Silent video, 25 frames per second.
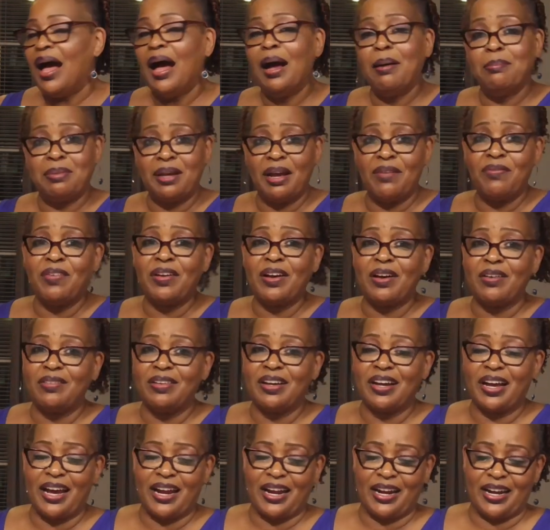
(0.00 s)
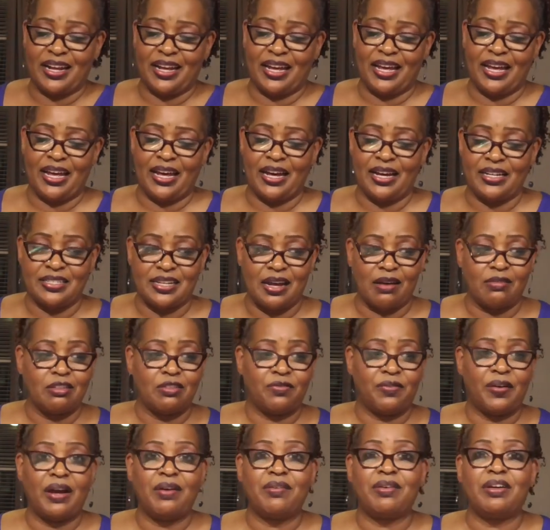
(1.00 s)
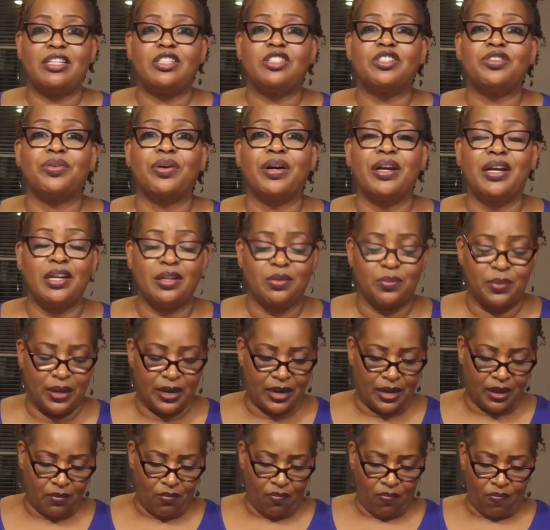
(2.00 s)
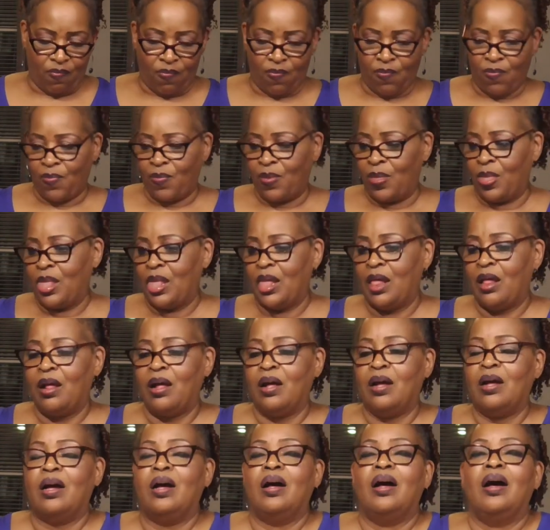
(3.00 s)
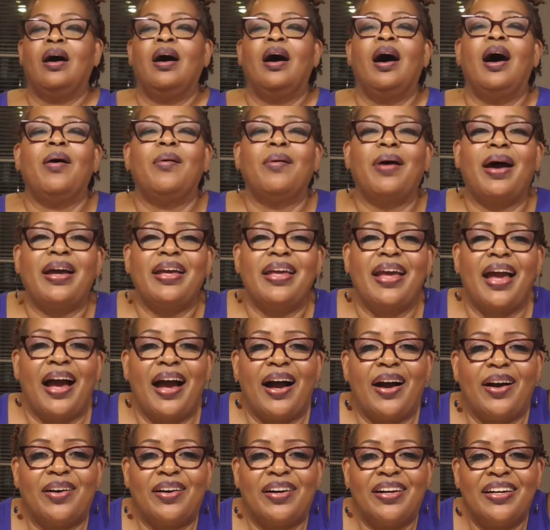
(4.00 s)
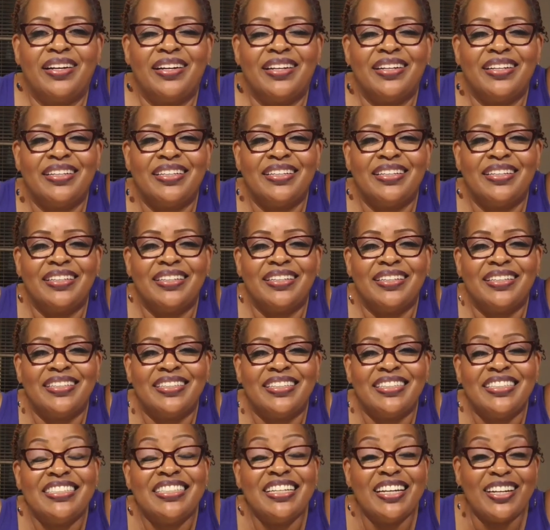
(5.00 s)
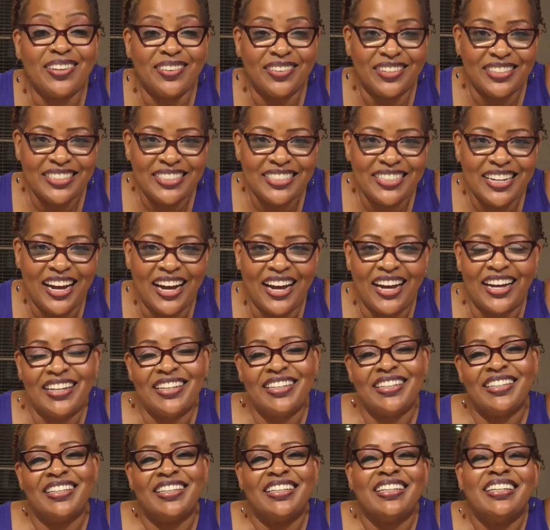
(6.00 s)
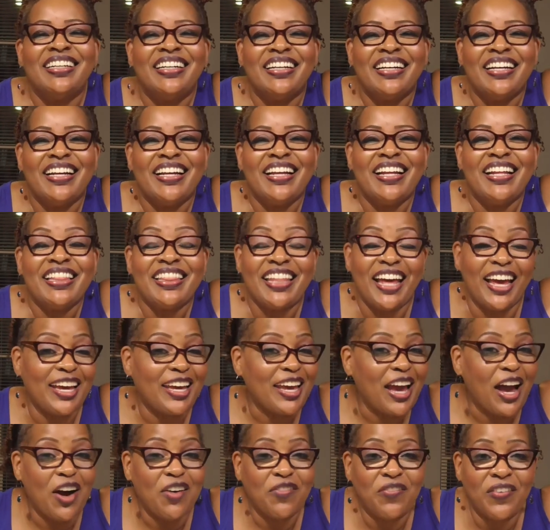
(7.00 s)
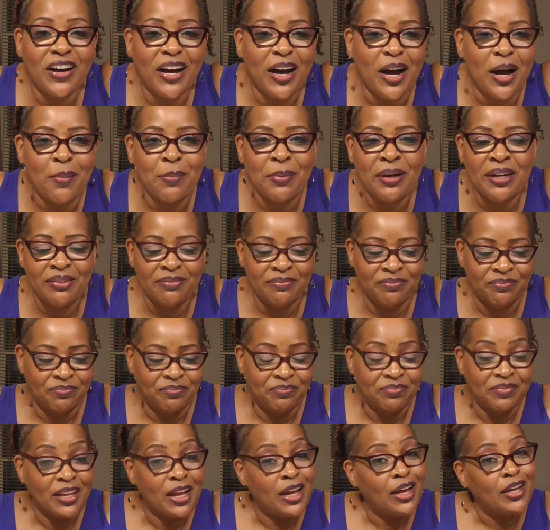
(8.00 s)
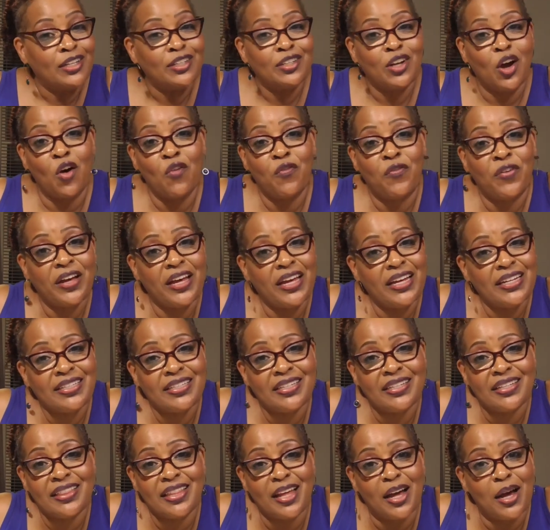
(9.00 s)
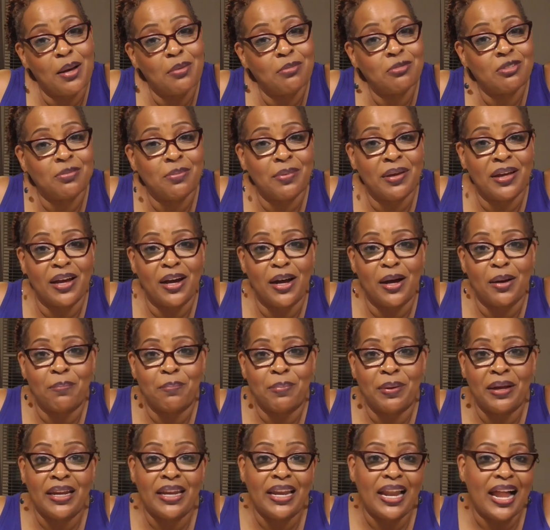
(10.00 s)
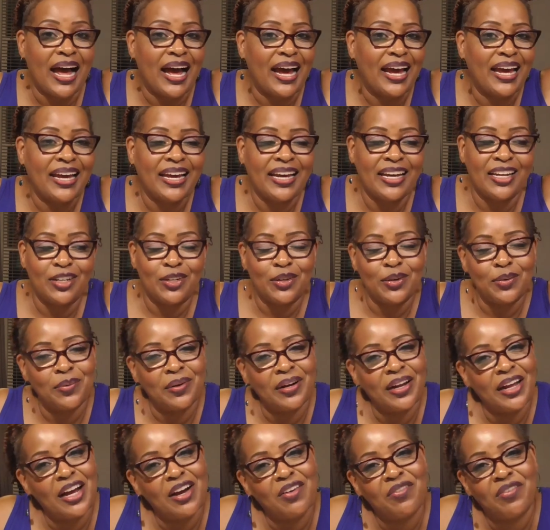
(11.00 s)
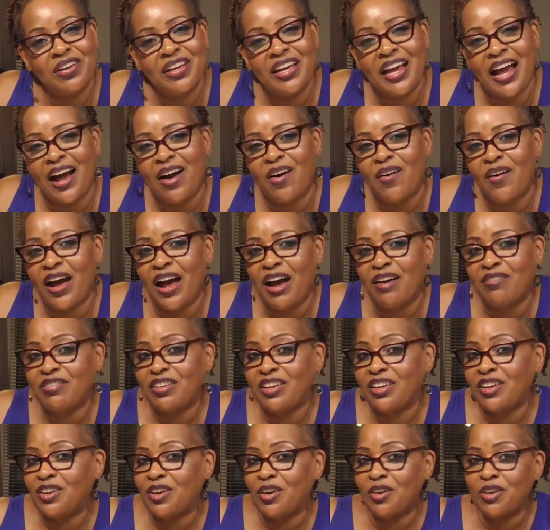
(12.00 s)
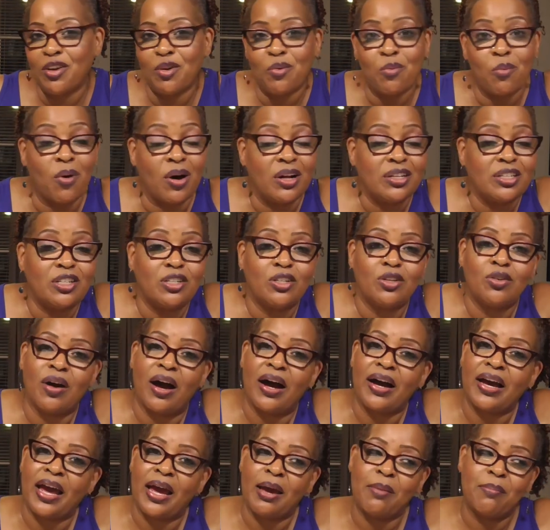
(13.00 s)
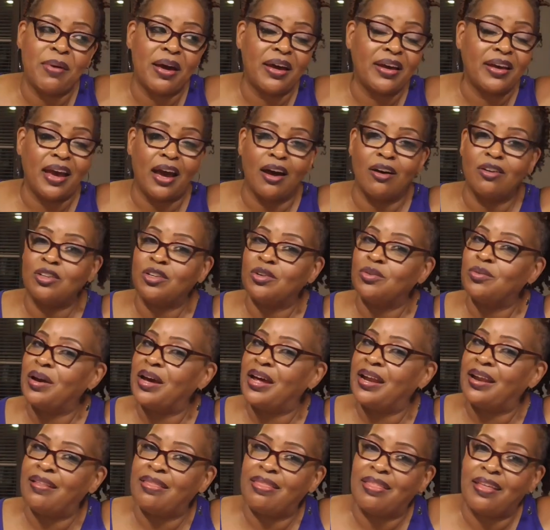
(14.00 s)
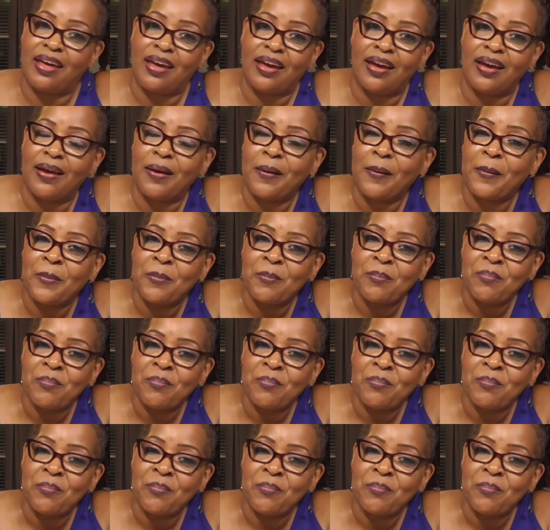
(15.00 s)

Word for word: I'm definitely going to look at it again because I was very intrigued with it. All right, y'all. Dinner is done. Thank y'all for coming. Don't forget to thumbs me up and like and do whatever y'all have, you know, you want to do. I can't make y'all do anything.